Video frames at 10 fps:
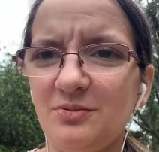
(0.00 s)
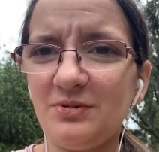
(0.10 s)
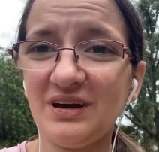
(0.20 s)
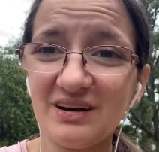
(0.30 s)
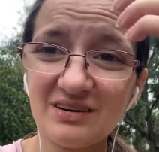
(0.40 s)

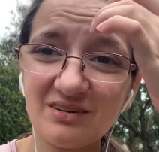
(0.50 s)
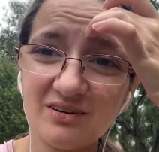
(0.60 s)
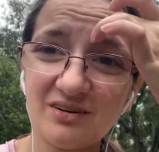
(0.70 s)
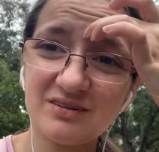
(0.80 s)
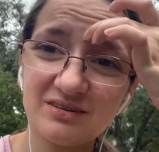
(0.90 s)
We had
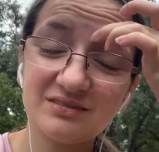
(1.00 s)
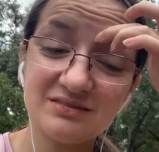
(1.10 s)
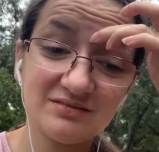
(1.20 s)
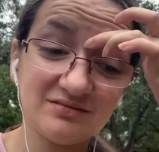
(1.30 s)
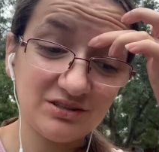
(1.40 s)
our
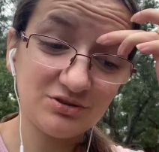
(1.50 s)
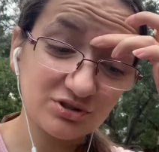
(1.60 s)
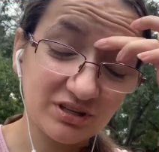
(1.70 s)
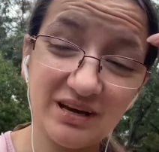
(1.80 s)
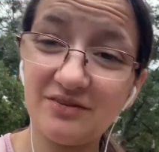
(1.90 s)

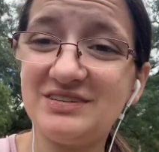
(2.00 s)
usually every